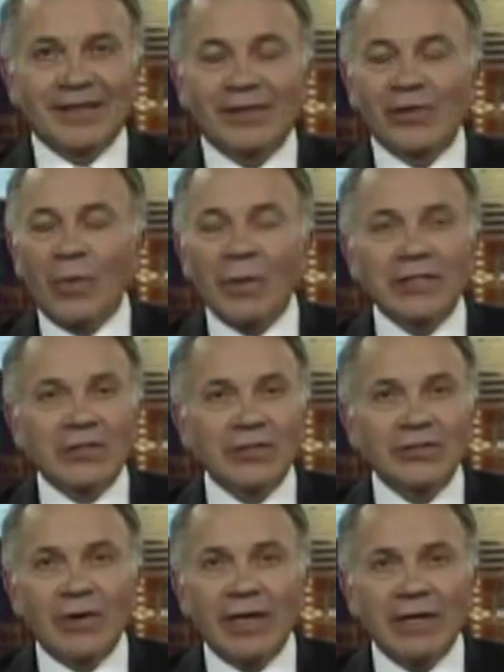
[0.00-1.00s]
Nobody's going
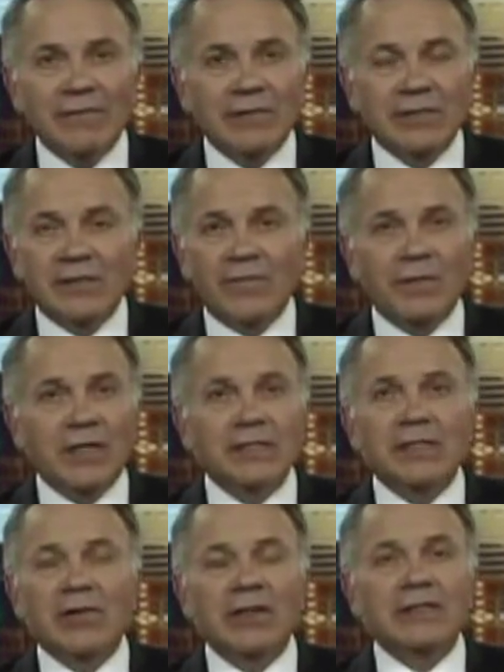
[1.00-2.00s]
to do any of this stuff
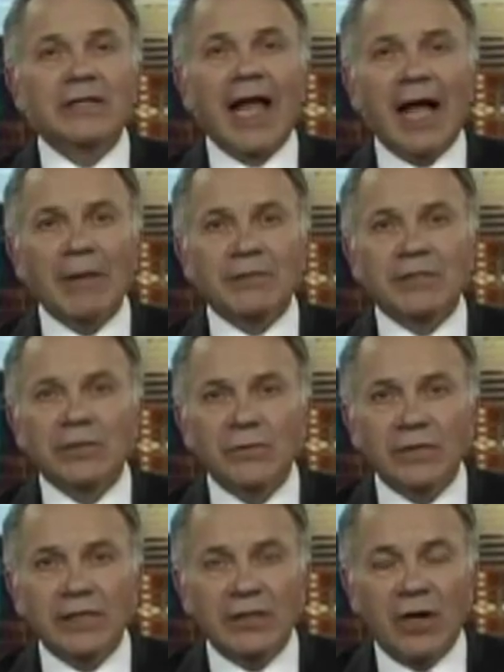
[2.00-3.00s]
because there is
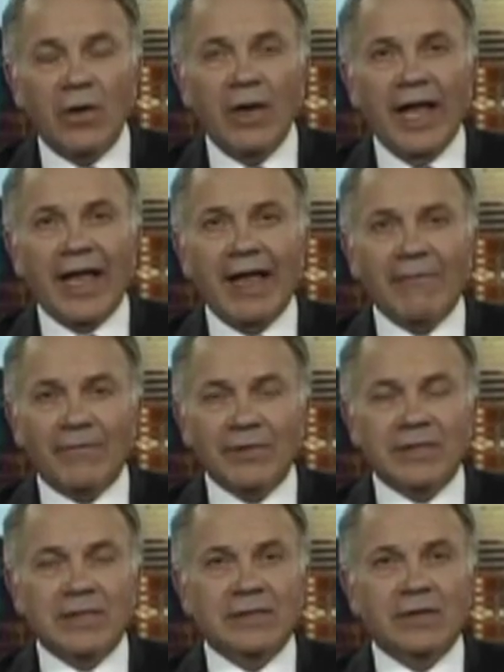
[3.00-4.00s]
absolutely no
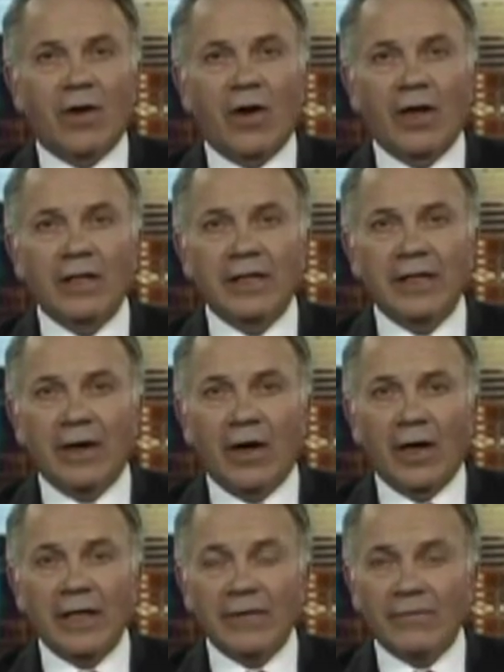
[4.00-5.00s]
emphasis on
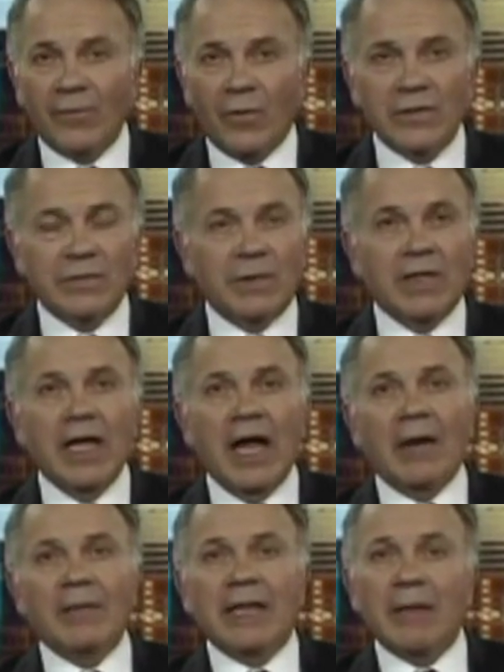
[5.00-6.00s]
enforcement.
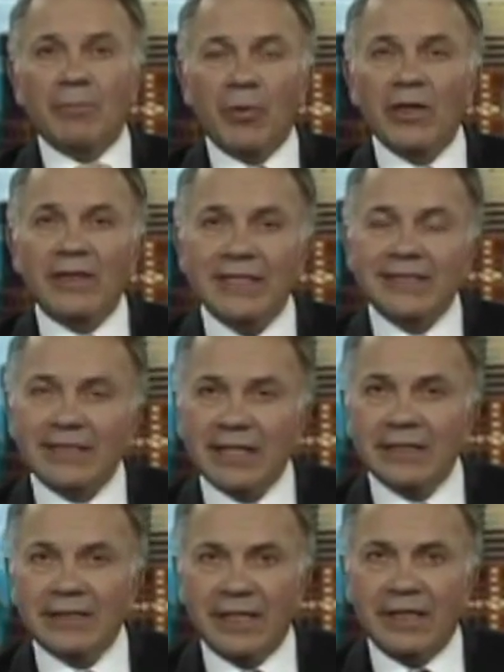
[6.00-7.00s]
I mean, they put these
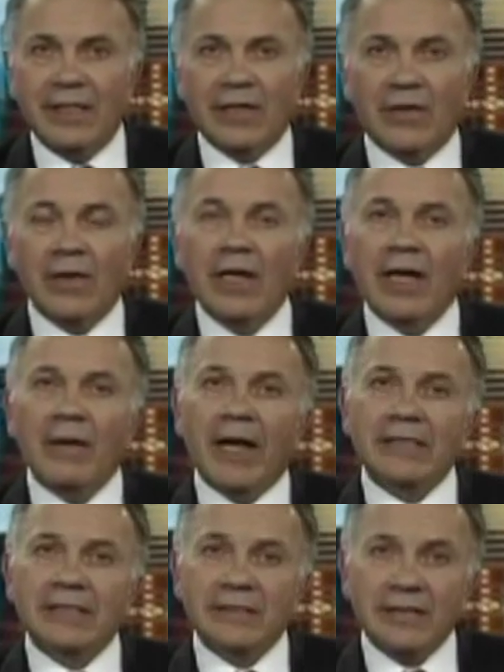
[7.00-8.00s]
things in here
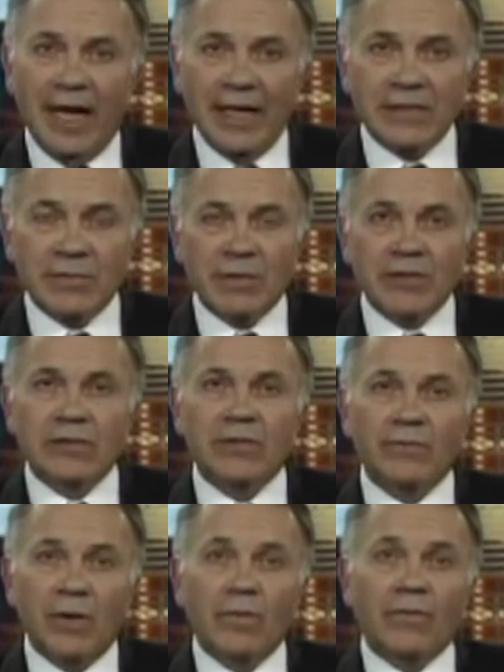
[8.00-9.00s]
as enticements to
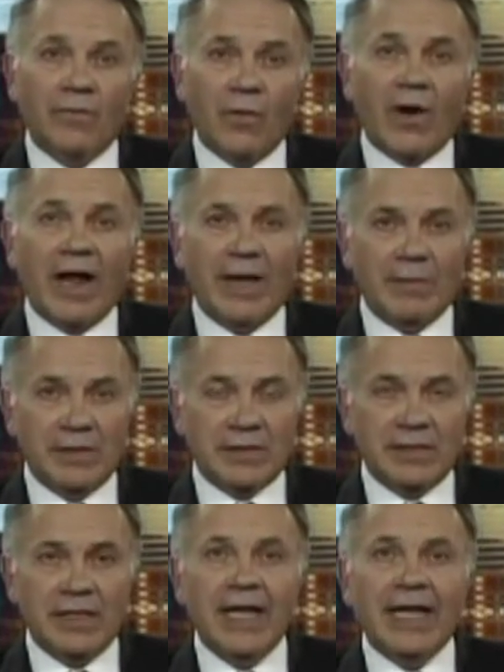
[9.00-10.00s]
vote for
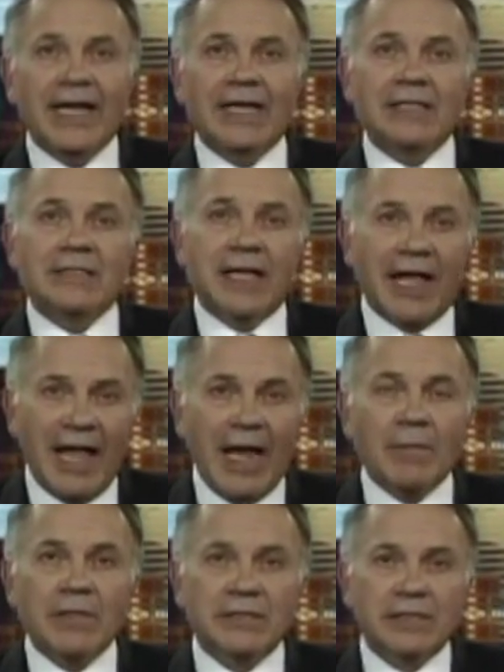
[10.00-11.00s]
amnesty. It is the
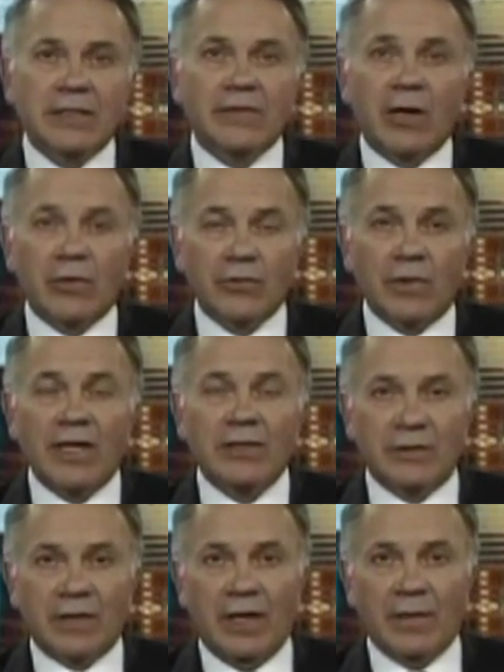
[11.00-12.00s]
amnesty that they're trying
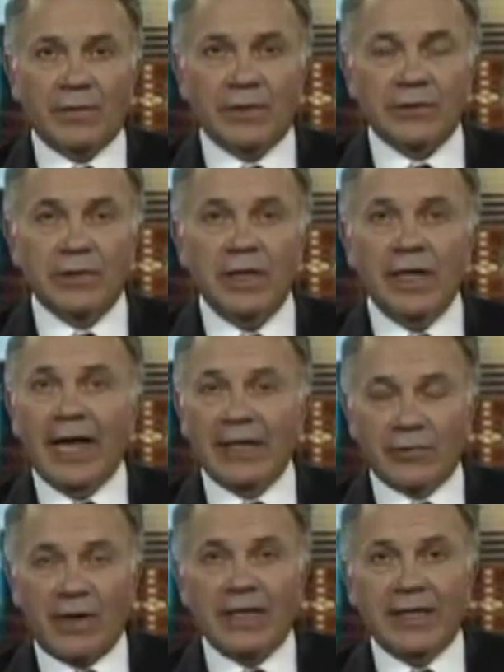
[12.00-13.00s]
to accomplish
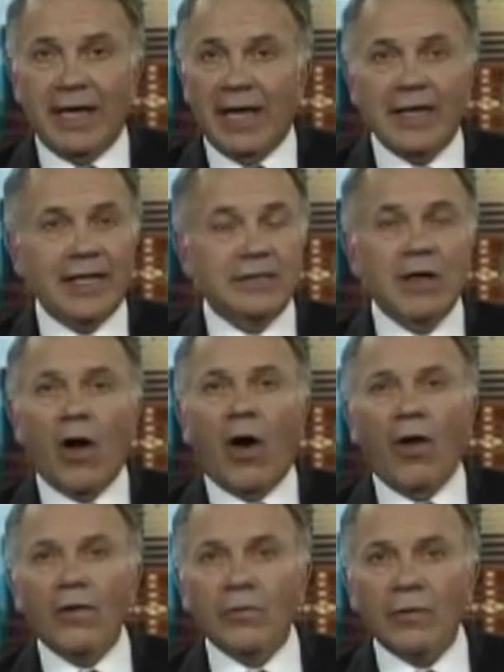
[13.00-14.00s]
and trying to get. It's
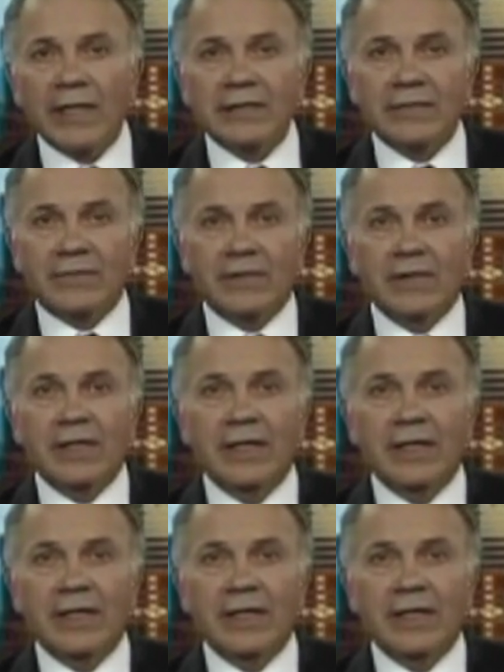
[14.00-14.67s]
all the rest of it.